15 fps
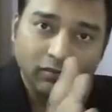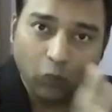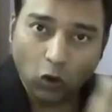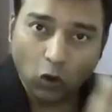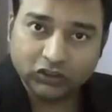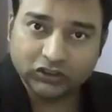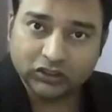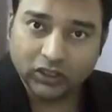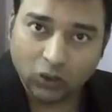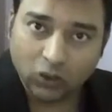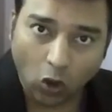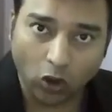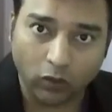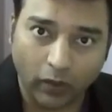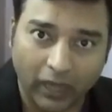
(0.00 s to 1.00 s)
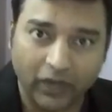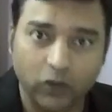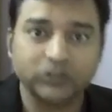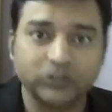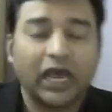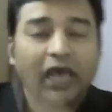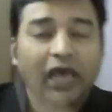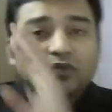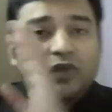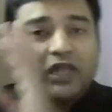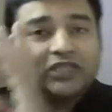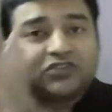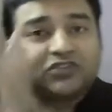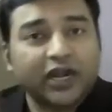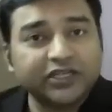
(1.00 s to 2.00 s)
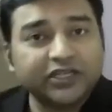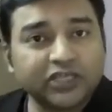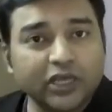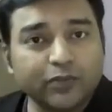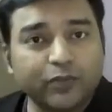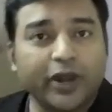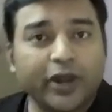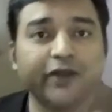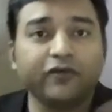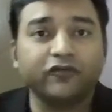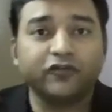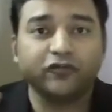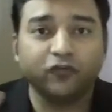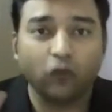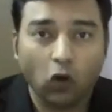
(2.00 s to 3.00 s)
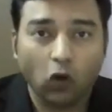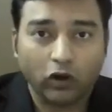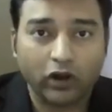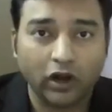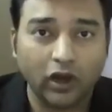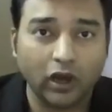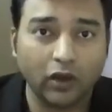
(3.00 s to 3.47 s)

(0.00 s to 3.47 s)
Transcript: both core values as well as strategic imperatives for